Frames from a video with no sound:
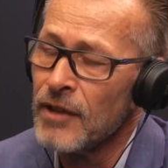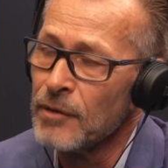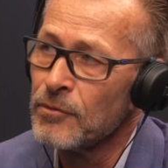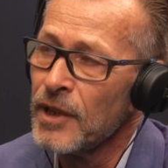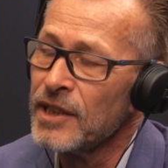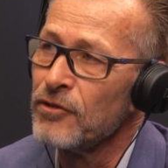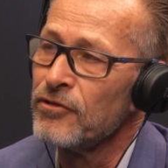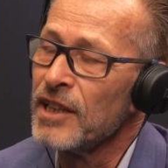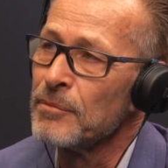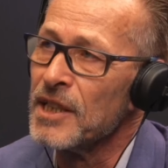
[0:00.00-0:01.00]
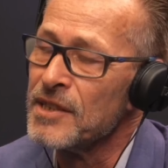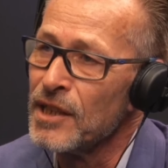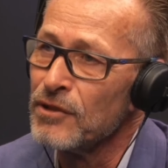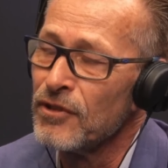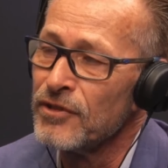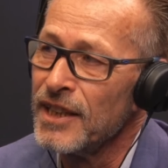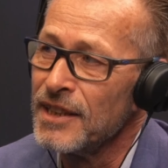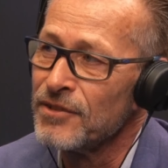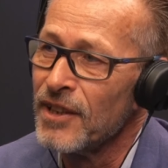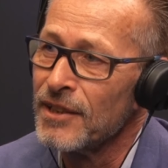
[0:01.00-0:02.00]
I'm quite a fan myself of
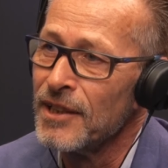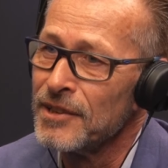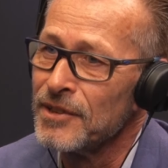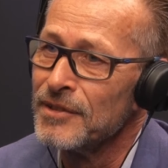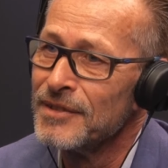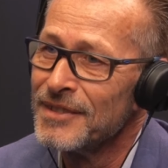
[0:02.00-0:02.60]
Danish regulation. Right,